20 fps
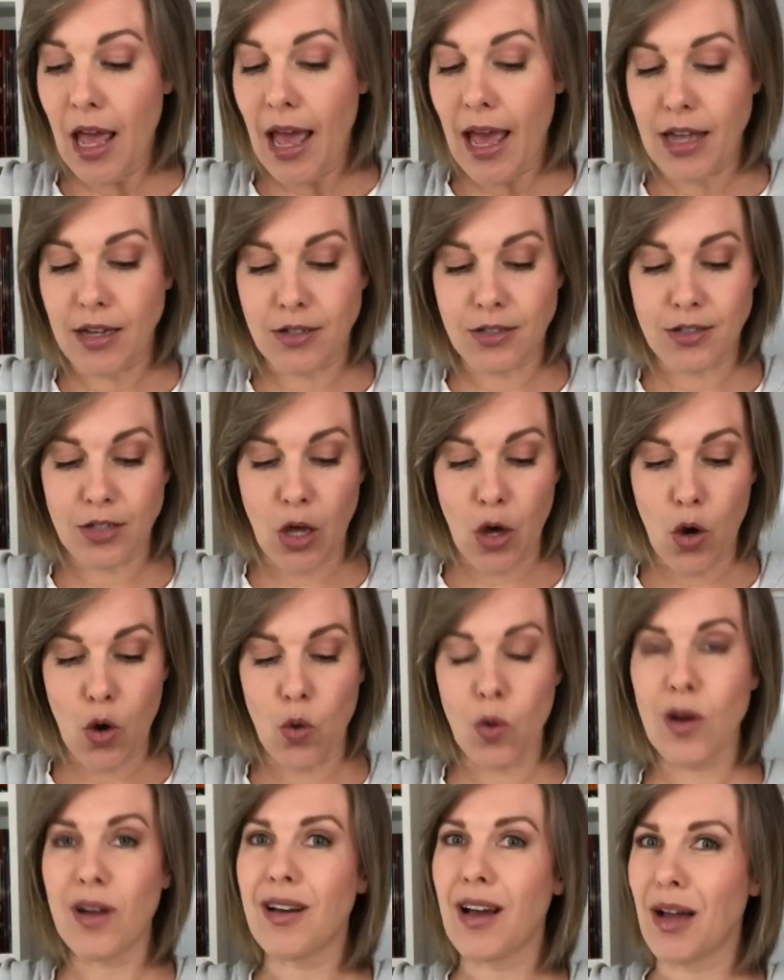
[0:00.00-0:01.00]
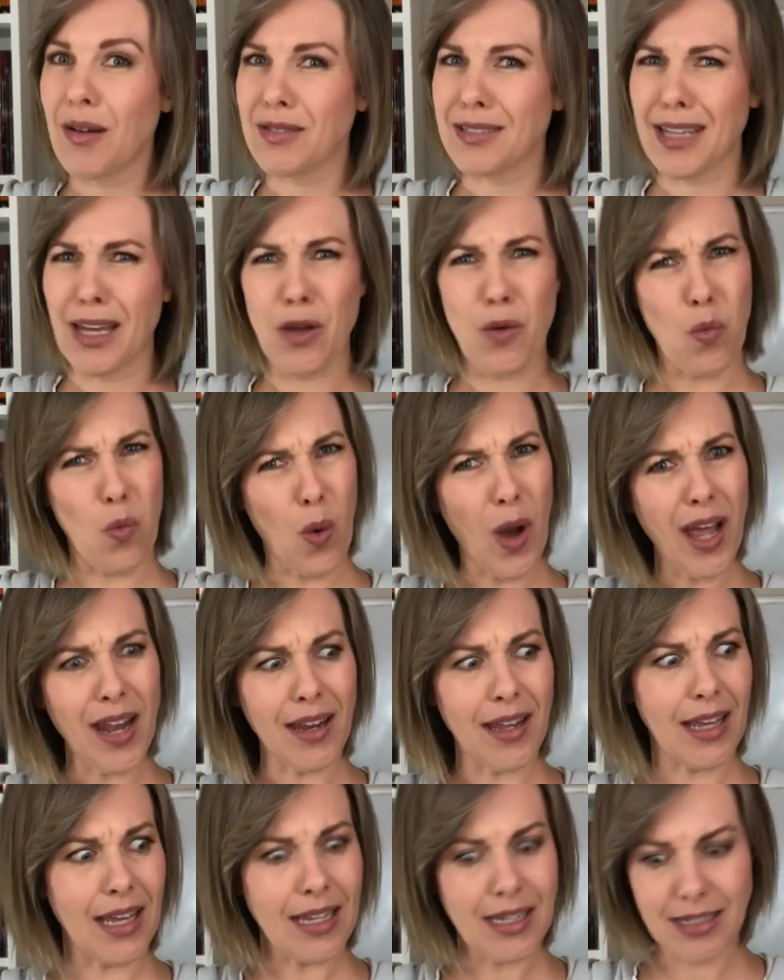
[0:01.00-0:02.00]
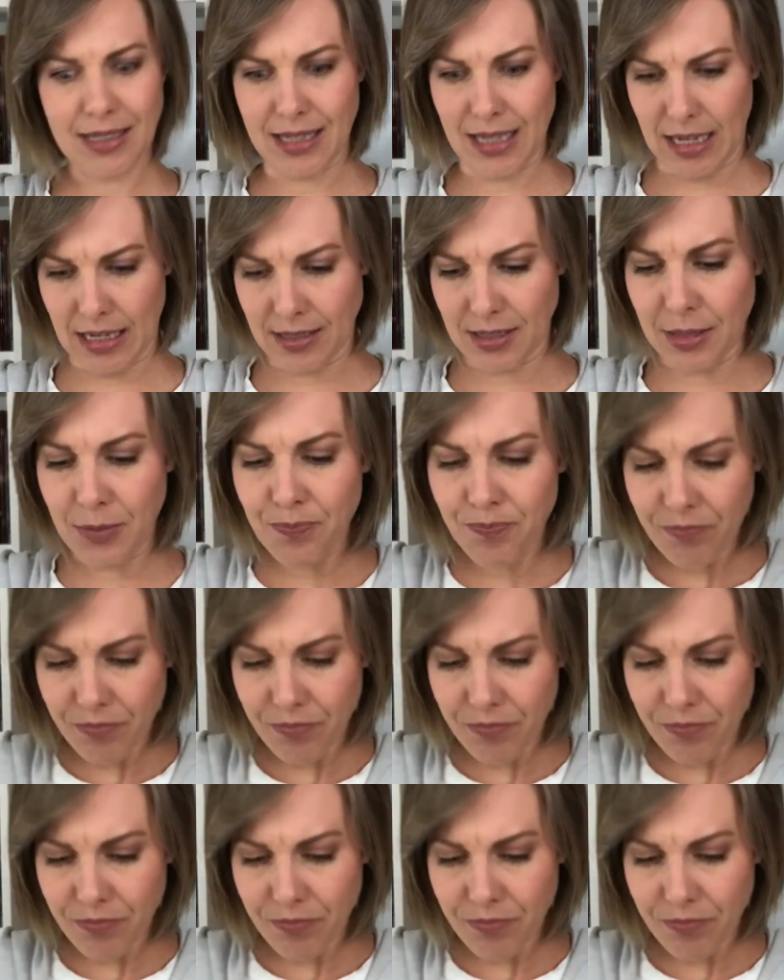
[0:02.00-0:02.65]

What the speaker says: And so I was like, what is this?